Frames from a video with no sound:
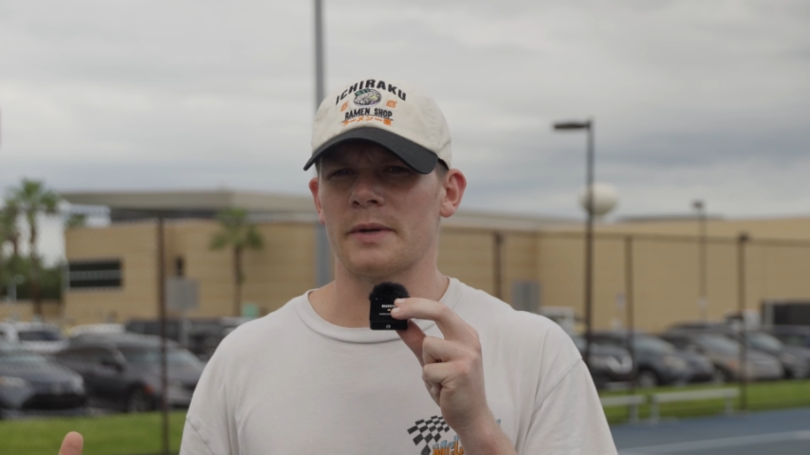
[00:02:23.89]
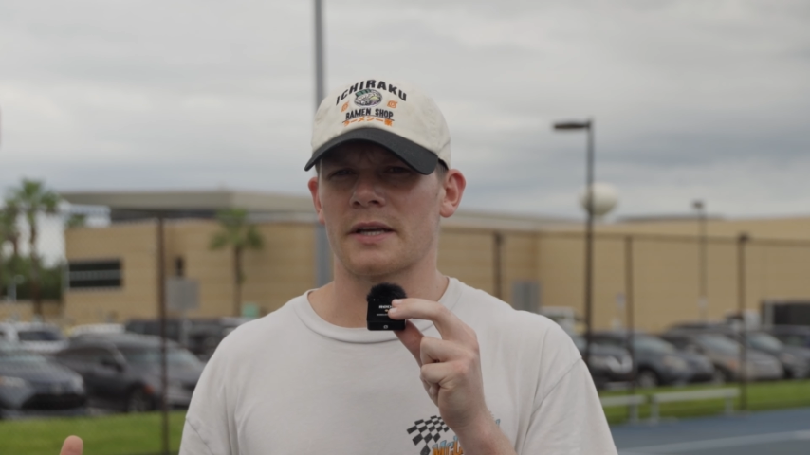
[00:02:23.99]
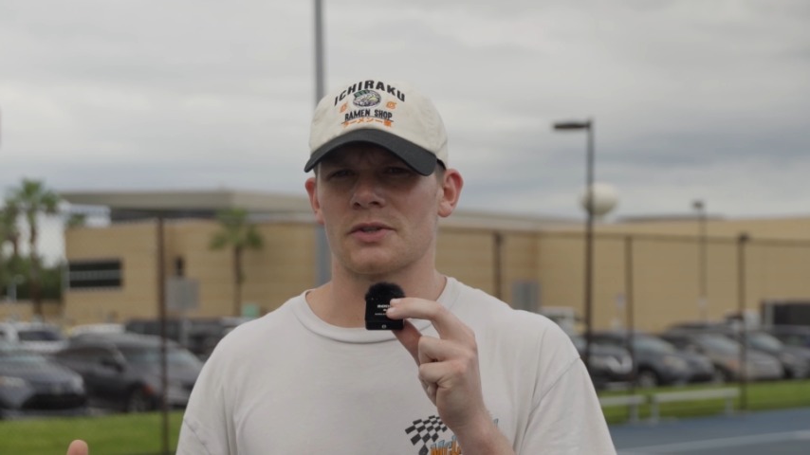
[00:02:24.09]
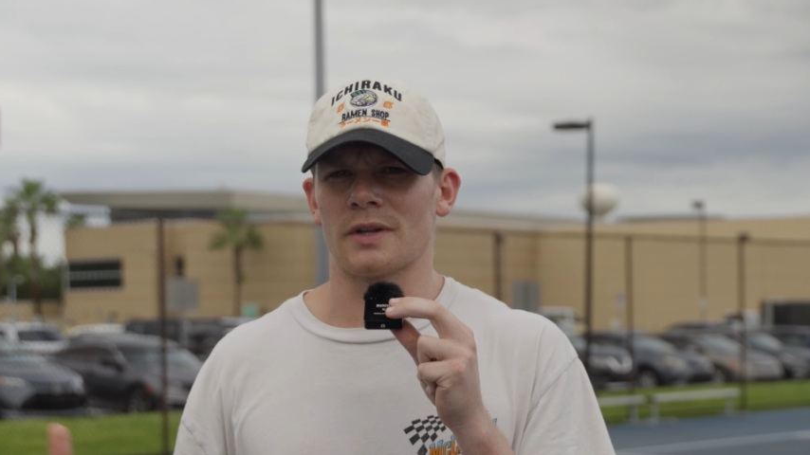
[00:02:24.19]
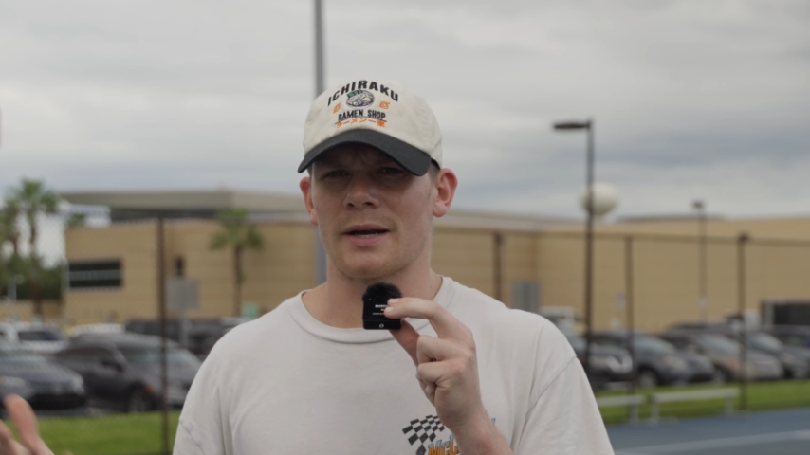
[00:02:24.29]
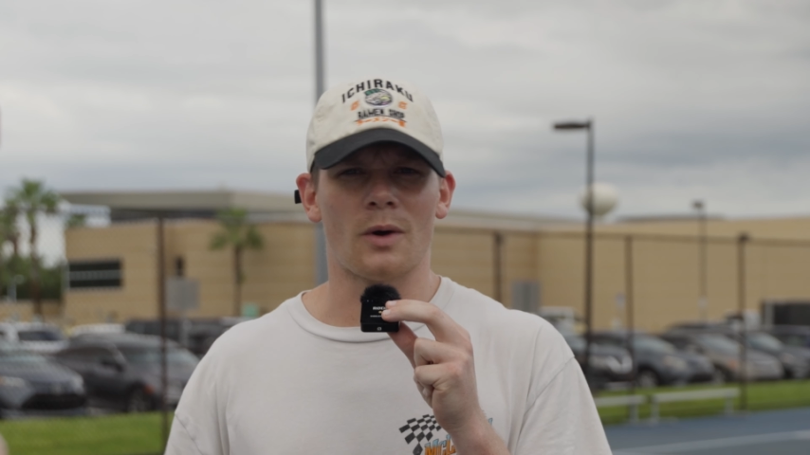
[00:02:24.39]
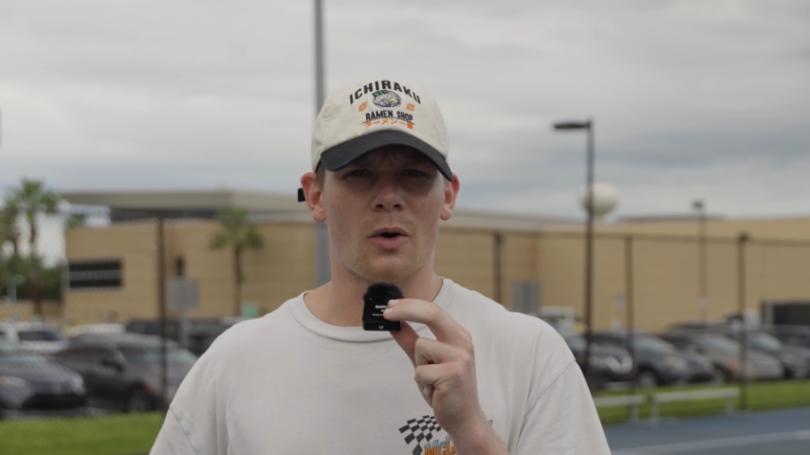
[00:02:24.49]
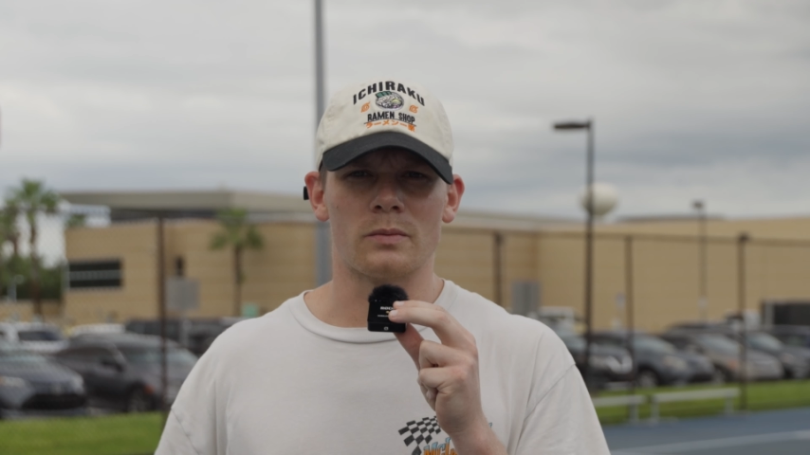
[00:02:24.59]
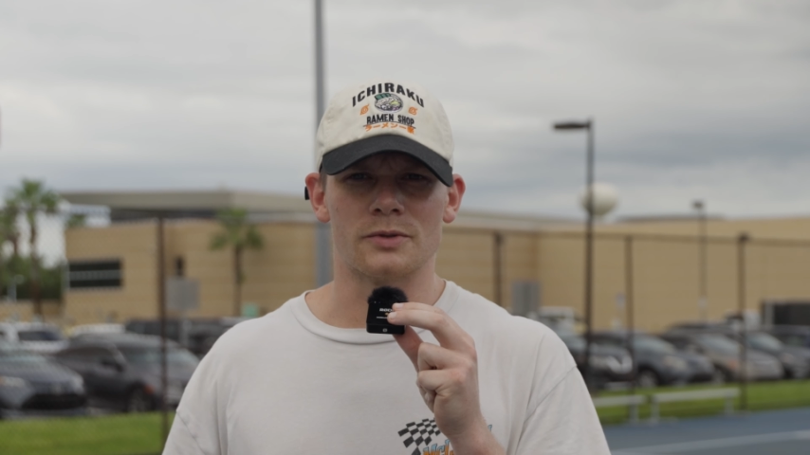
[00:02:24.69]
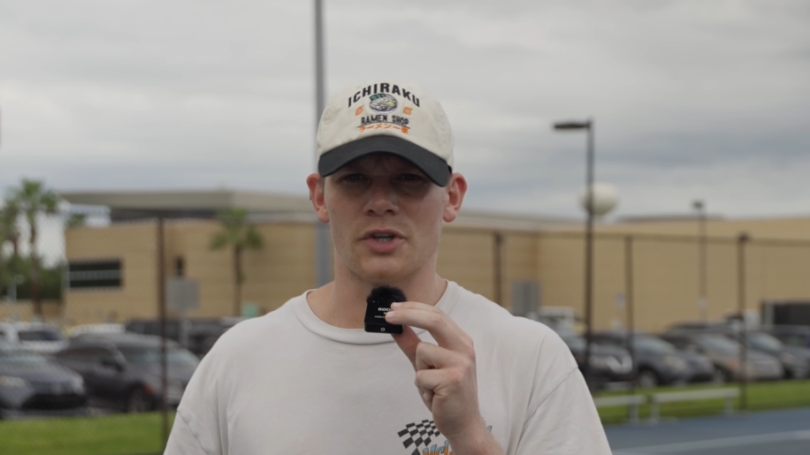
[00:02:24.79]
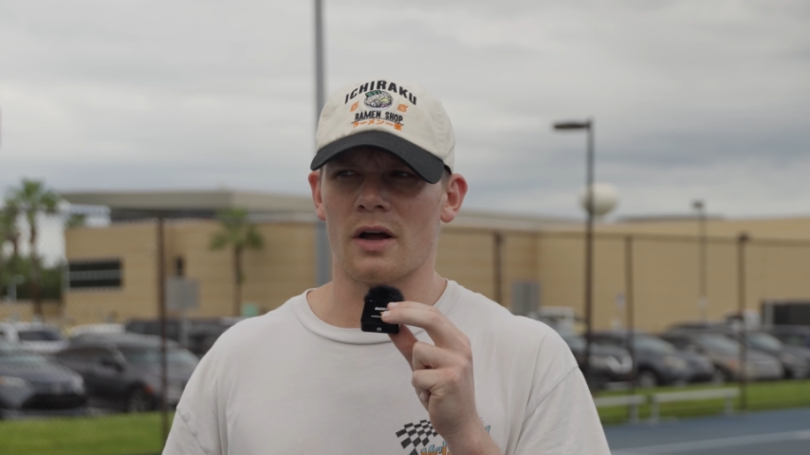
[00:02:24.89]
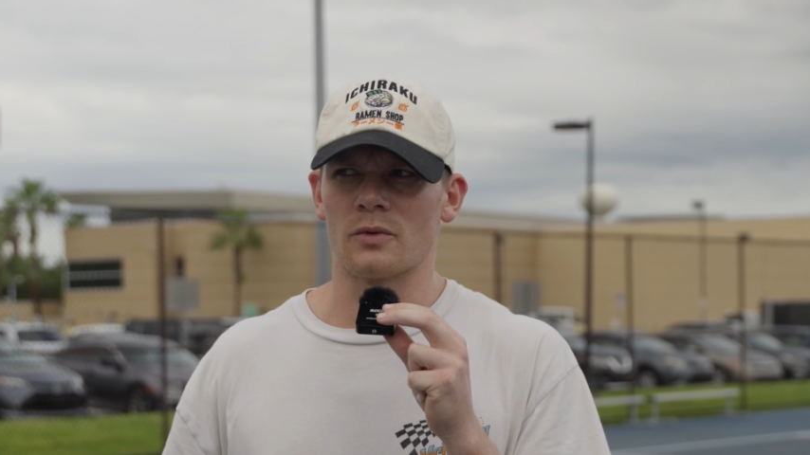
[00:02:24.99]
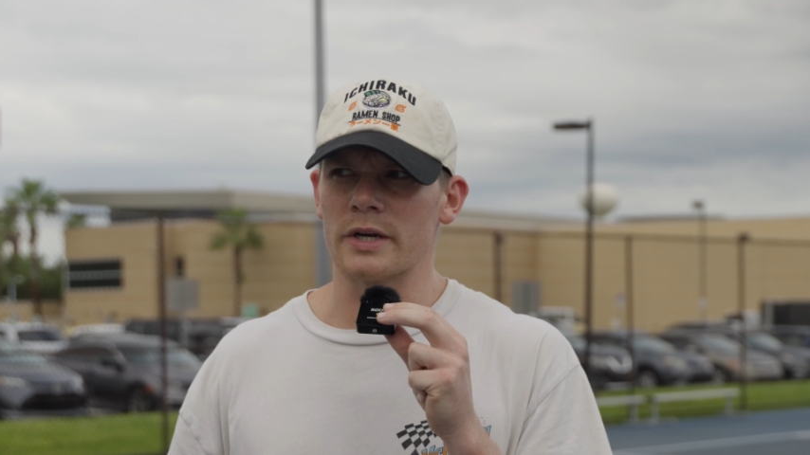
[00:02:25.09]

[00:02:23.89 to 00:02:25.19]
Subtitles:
because you're like, well, John,